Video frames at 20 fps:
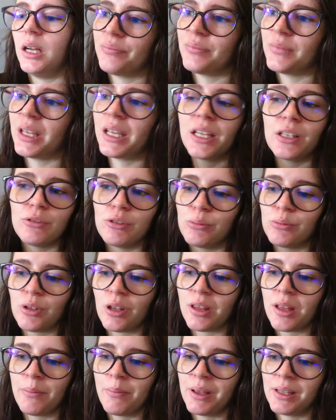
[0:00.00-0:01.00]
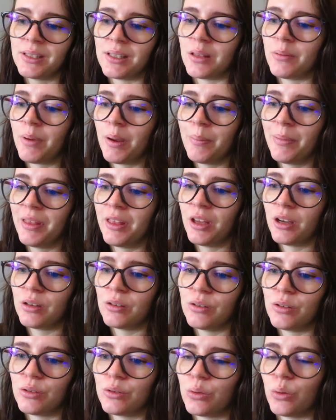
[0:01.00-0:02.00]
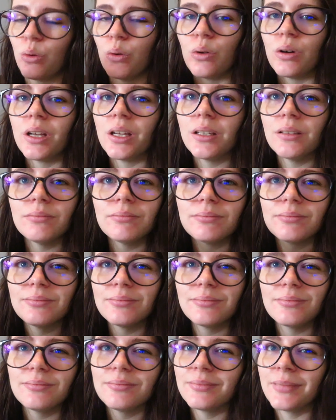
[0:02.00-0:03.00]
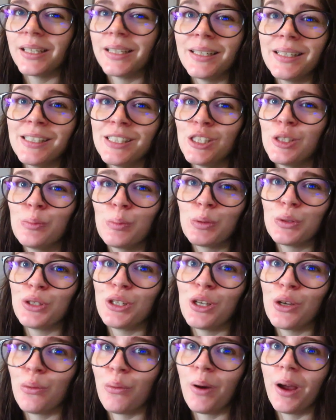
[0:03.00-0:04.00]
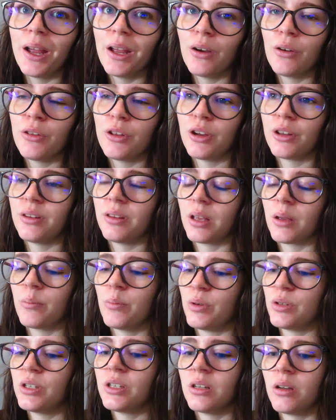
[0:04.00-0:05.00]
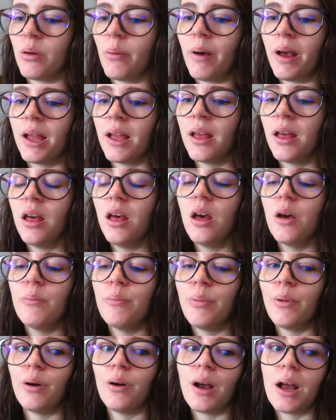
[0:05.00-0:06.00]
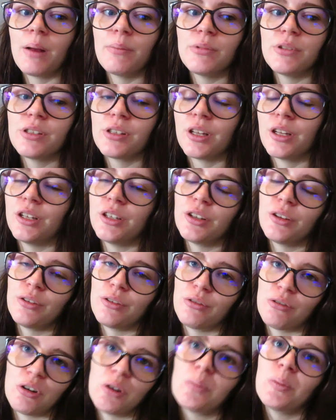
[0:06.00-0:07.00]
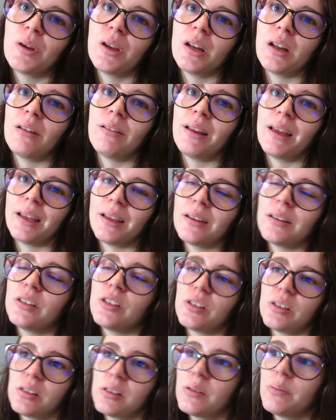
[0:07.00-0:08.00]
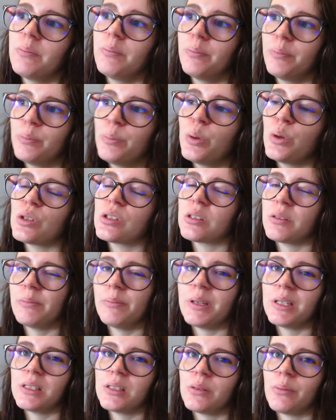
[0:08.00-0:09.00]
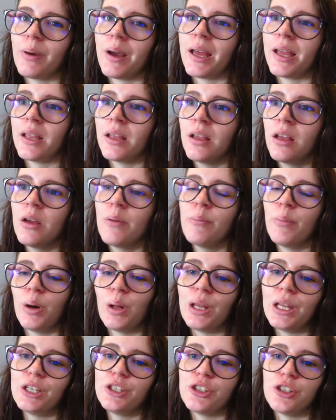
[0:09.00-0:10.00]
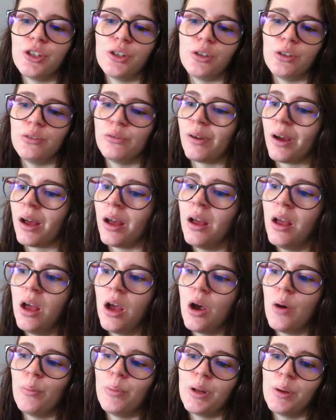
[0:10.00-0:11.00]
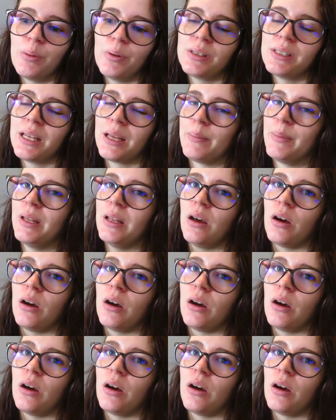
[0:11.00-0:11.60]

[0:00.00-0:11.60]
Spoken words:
The kids' rooms aren't that messy. There might be the odd toy that needs putting away, or the odd thing putting away, but I'm just going to do the normal, you know, like just put some bits away, polish and hoover, but it won't take me